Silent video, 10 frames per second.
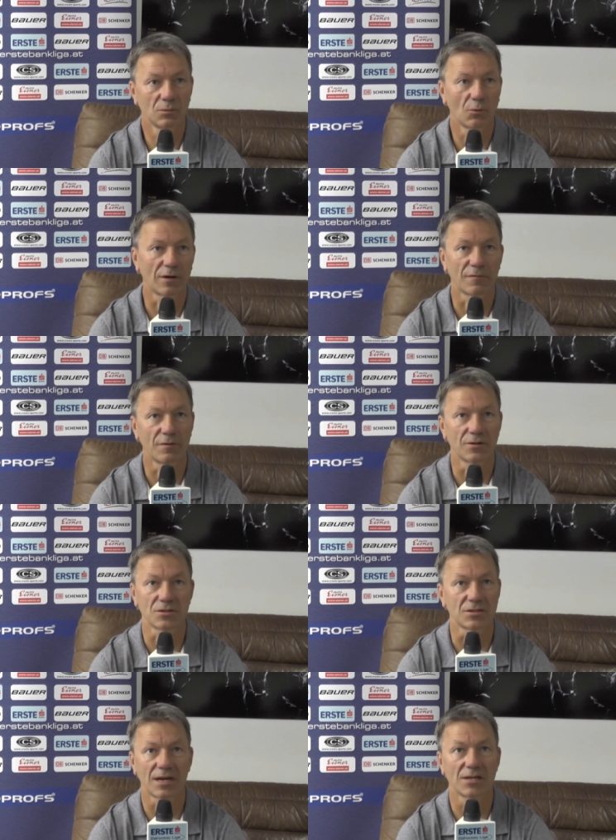you want to finish
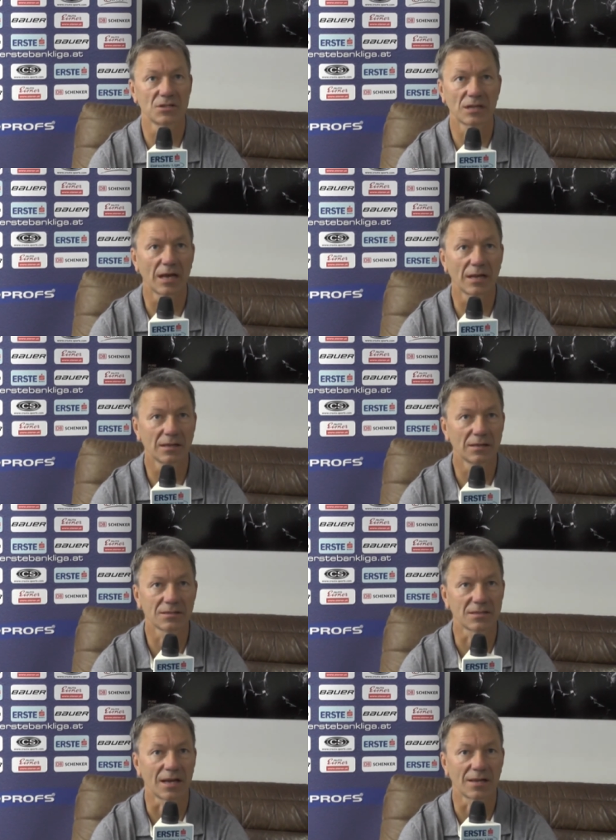as high as you can in the
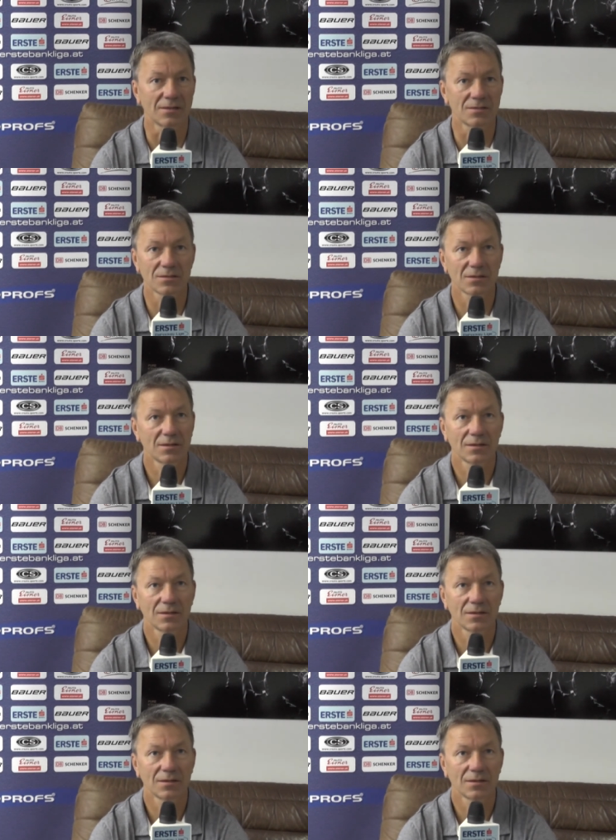standings.